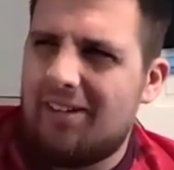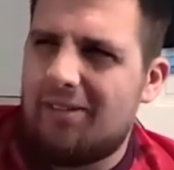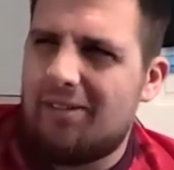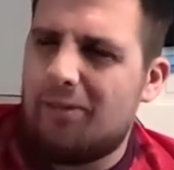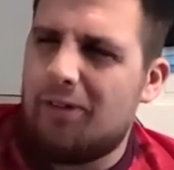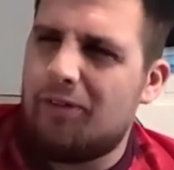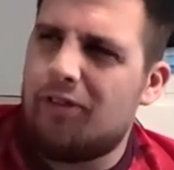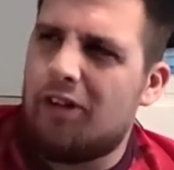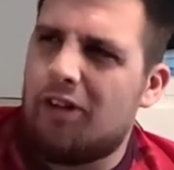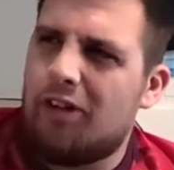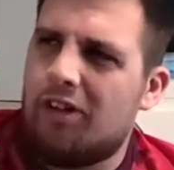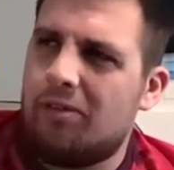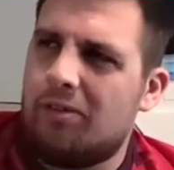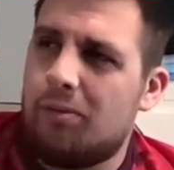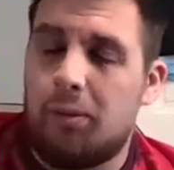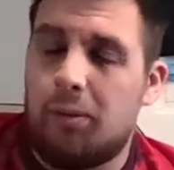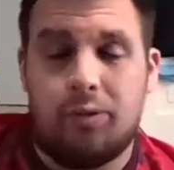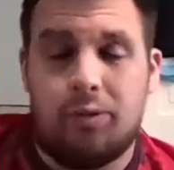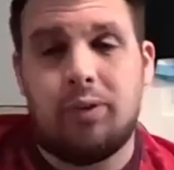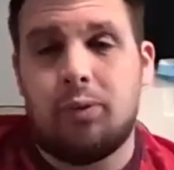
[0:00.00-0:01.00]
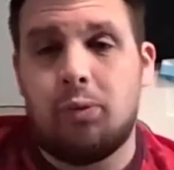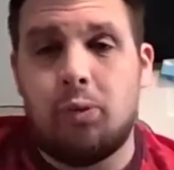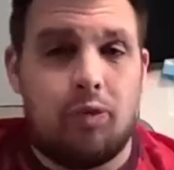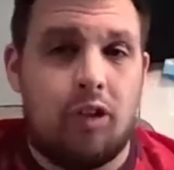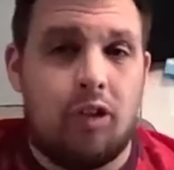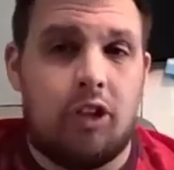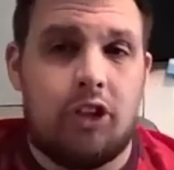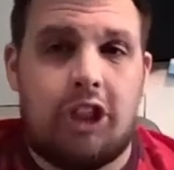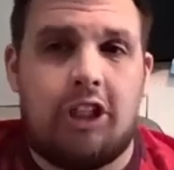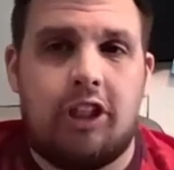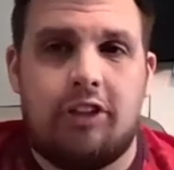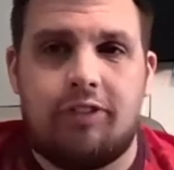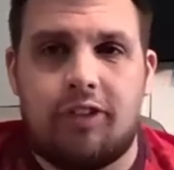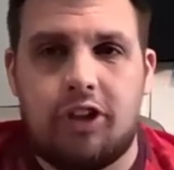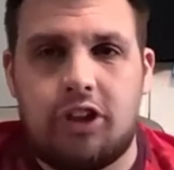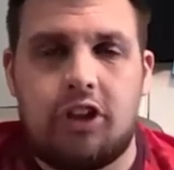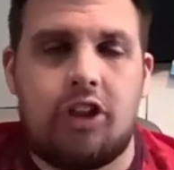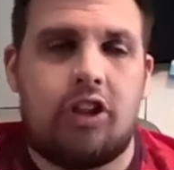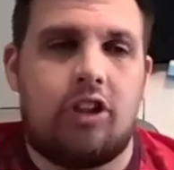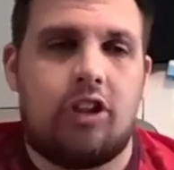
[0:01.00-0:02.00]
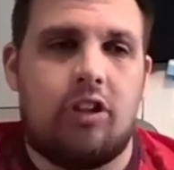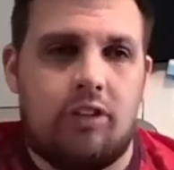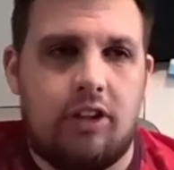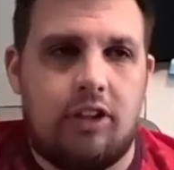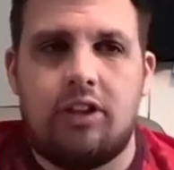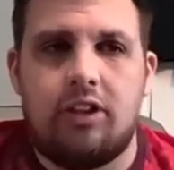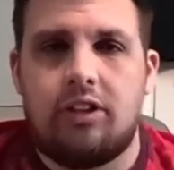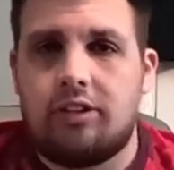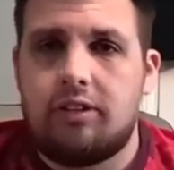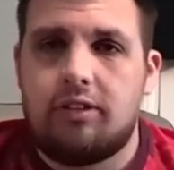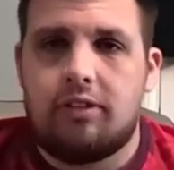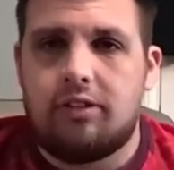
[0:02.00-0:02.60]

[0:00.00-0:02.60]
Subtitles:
we've got Chile versus Scotland.